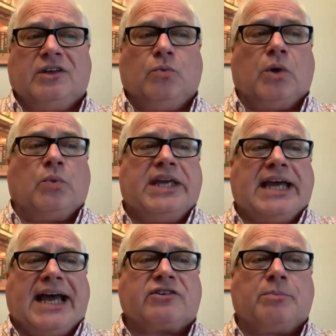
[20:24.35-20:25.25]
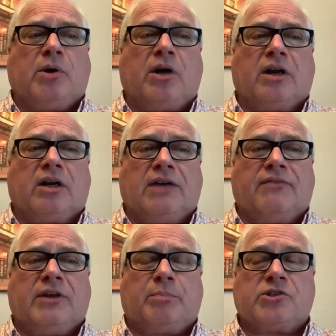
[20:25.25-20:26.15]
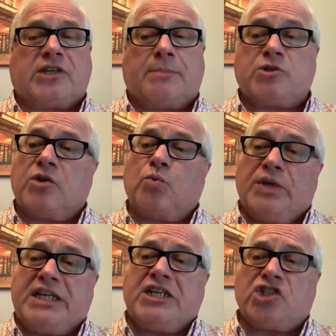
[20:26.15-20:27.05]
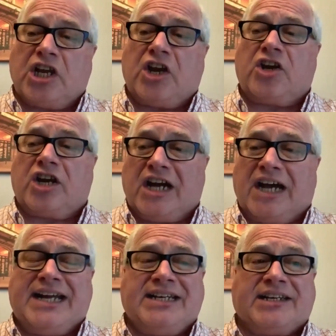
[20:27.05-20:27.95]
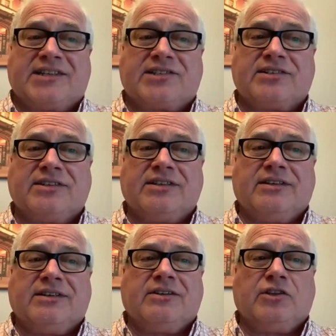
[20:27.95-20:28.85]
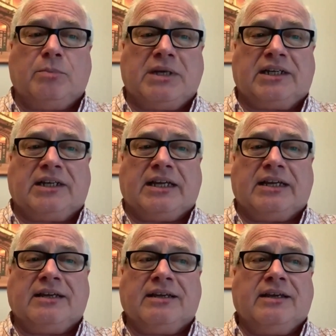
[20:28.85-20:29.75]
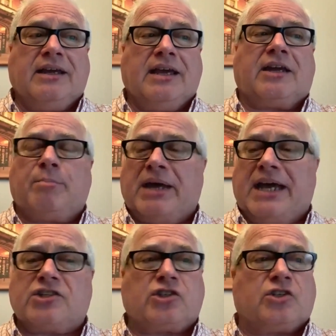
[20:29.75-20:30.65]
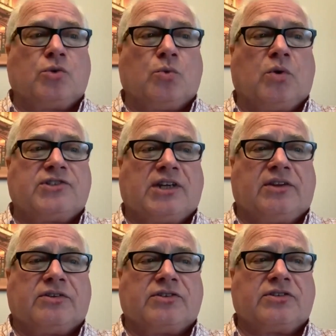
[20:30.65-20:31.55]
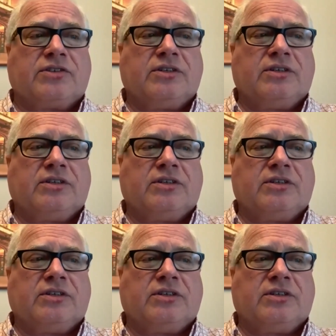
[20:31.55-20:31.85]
When we act upon our loving perception, we share kindness, humility, and compassion towards others.